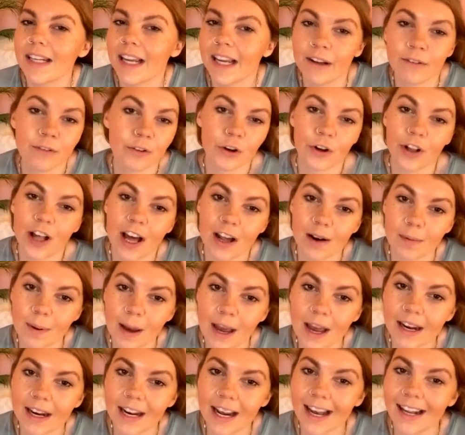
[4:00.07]
day and roll out of
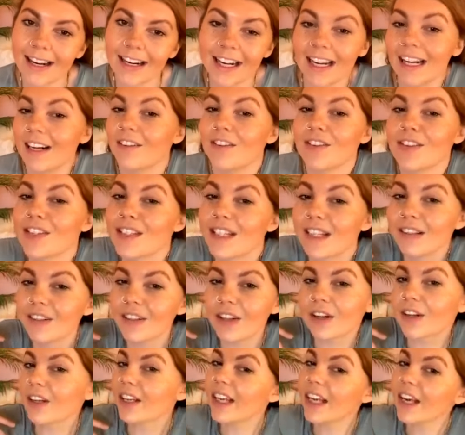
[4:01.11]
bed and it'll still
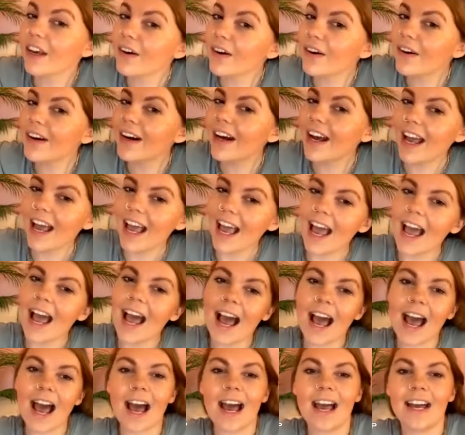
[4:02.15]
look cute.
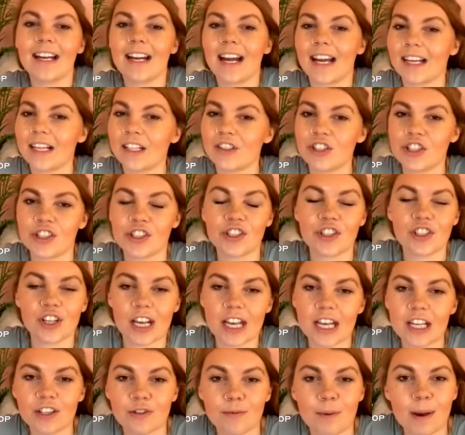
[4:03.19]
And I could just
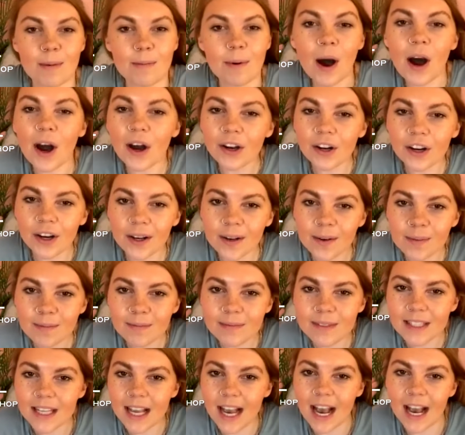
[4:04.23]
change my
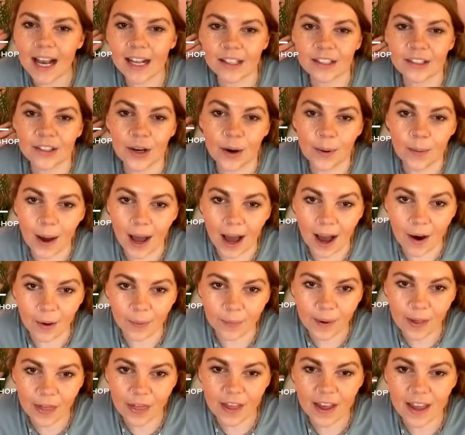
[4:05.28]
bottoms and go out
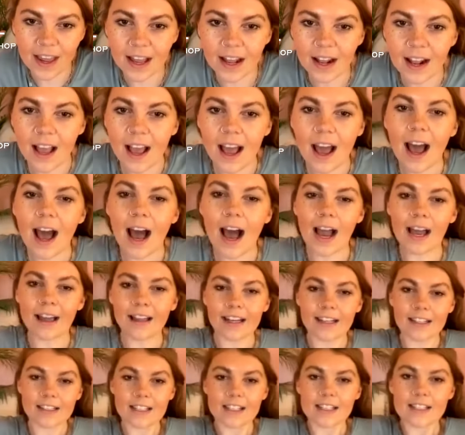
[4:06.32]
with it. I
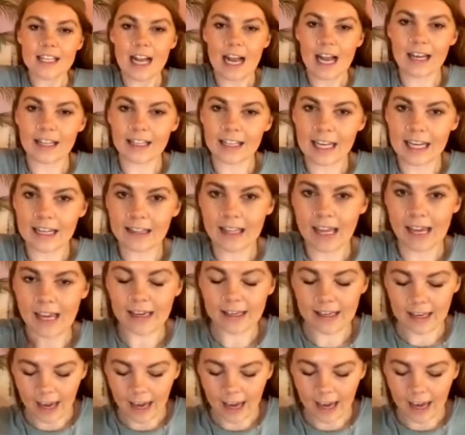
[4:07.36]
like to style it like